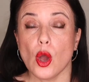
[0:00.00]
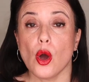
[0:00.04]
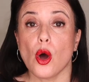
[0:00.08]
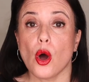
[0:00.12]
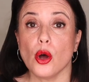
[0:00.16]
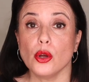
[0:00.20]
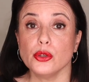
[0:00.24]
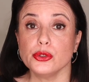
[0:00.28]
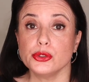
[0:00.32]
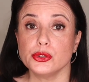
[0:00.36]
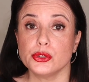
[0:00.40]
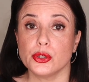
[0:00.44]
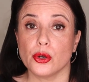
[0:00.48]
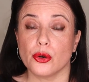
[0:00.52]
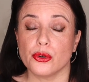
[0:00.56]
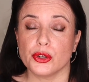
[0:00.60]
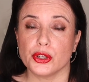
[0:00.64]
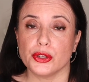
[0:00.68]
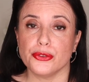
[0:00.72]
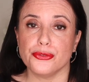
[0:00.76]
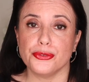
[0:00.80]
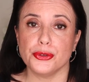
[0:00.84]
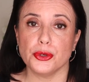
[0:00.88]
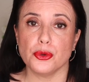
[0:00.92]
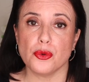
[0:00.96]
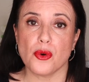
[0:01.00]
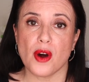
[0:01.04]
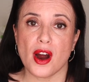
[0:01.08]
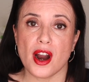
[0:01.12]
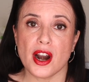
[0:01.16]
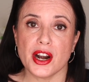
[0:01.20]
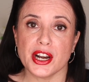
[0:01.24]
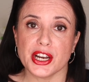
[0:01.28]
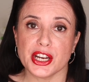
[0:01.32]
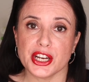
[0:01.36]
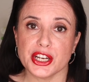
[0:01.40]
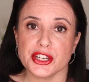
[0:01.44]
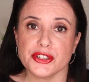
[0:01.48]
Also, if you
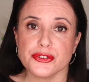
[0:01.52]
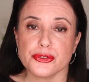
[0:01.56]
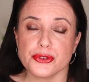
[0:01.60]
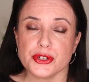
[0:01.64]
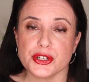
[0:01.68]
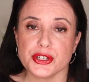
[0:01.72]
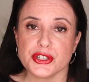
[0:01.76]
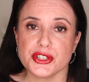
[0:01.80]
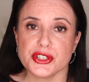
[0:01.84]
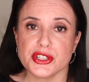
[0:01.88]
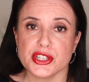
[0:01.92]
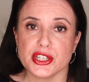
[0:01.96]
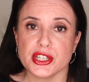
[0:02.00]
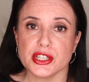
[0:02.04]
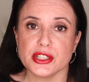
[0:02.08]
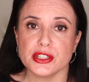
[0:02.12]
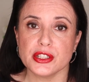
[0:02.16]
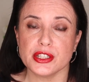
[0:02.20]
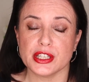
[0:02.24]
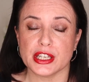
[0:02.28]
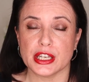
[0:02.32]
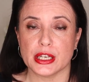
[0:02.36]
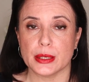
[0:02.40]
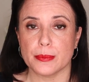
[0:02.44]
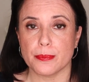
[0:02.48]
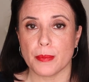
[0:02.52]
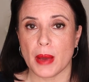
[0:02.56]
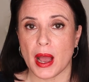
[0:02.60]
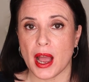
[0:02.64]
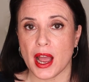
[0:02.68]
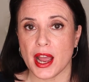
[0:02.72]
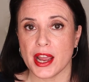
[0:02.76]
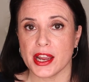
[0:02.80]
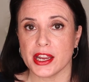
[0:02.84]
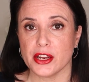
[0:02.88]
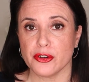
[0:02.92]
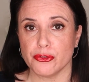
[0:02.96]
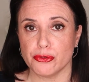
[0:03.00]
are interested in
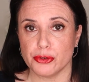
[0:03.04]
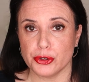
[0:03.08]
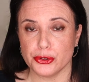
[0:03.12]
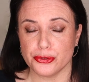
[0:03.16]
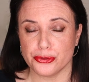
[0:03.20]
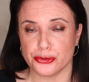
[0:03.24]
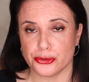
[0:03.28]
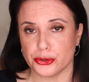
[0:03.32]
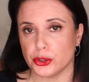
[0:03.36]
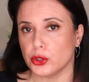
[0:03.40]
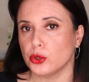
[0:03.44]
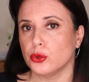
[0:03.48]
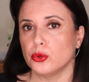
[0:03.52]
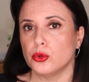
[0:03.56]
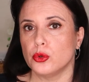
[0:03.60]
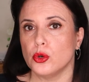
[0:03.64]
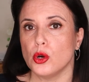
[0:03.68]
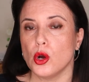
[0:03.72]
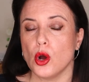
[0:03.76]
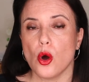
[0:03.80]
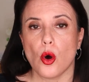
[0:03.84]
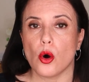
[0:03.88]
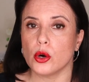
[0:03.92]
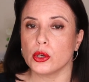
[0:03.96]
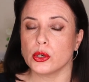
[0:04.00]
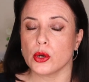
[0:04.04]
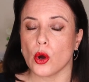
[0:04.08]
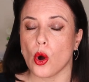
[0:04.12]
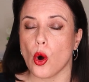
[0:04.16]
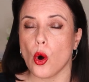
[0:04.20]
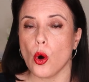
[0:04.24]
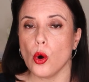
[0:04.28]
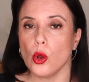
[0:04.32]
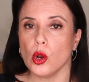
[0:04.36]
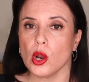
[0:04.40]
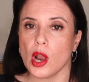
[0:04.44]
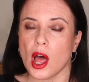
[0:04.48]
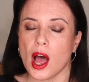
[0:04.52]
my review on
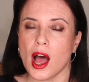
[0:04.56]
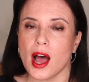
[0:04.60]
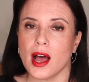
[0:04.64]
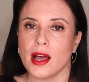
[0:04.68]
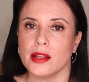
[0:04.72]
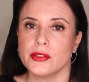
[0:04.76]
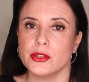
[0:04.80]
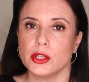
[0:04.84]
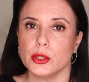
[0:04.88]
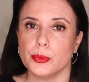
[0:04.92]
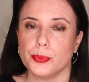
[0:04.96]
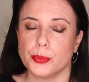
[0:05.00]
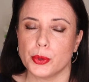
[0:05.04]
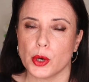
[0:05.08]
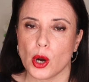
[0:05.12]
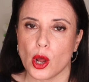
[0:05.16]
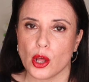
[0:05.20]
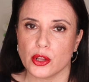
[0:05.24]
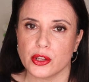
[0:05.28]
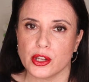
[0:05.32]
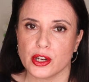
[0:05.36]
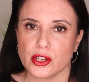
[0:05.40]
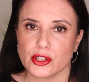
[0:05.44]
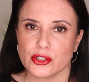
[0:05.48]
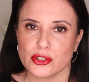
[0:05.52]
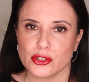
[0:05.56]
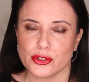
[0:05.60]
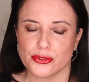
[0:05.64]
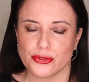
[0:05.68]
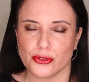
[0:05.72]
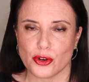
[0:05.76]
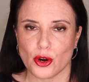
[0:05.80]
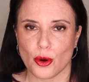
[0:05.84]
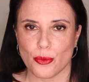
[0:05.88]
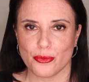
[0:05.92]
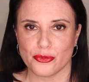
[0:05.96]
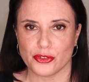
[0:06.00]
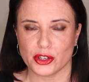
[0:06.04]
all other products
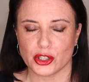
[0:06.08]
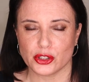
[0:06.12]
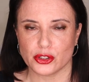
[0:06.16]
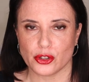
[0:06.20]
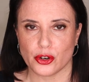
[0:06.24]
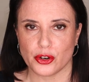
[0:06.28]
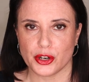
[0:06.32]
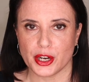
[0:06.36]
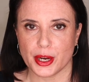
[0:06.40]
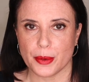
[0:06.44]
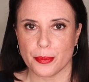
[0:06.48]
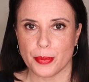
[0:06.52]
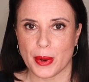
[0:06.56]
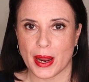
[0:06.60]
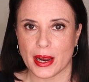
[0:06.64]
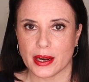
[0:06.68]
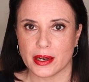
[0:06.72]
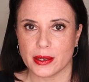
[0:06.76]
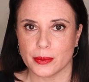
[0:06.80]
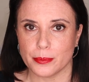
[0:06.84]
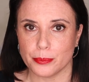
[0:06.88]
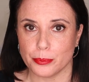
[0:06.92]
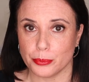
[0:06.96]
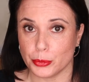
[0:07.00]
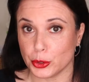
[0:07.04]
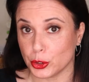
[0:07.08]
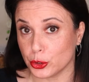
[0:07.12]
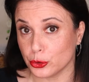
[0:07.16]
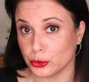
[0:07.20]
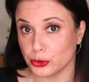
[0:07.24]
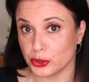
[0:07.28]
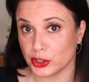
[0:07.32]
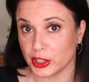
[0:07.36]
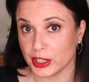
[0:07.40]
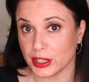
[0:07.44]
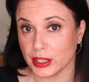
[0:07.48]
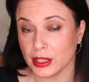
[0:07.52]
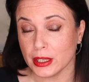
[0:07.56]
from Victoria Beckham
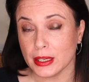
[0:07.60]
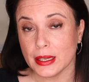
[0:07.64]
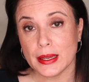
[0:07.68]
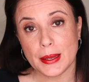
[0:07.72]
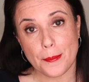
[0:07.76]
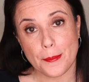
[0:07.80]
Beauty